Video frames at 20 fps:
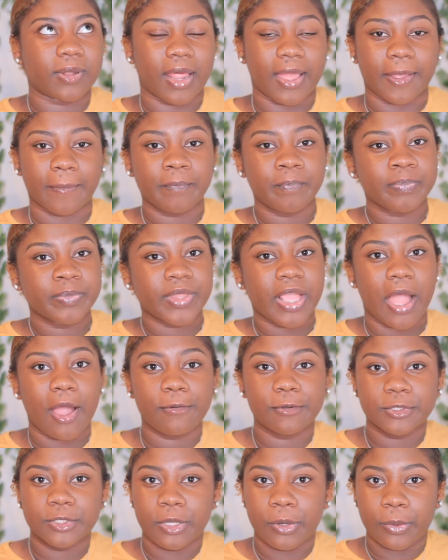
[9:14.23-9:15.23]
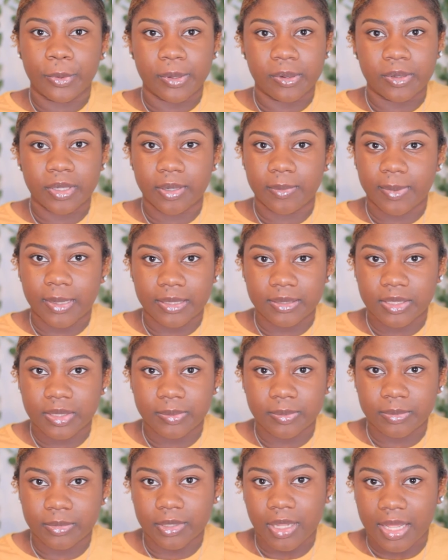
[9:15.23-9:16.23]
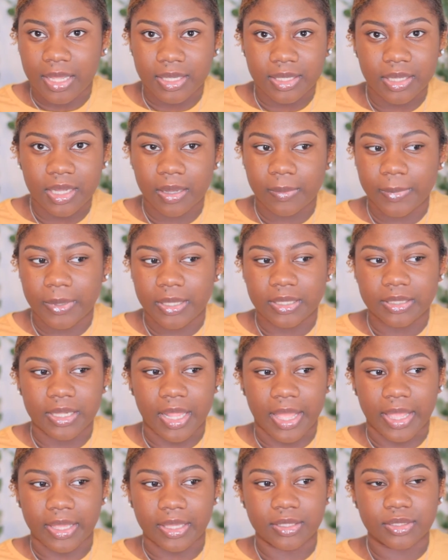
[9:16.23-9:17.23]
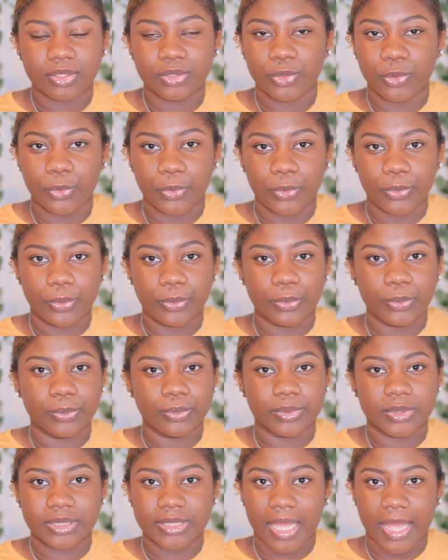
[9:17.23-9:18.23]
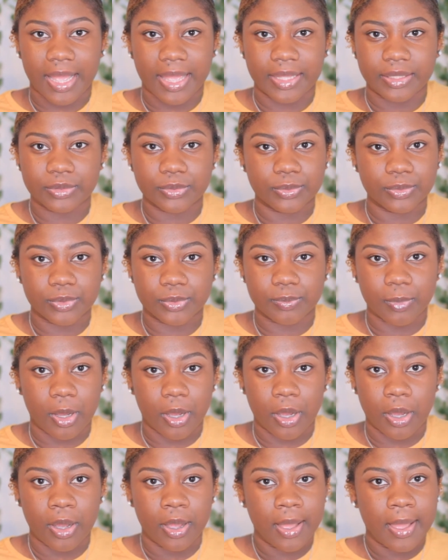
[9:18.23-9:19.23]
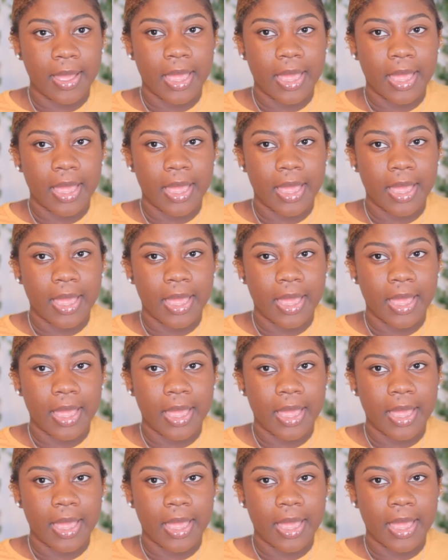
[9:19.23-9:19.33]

Like, I was so worried about them, like, coming, like, too tight, too small.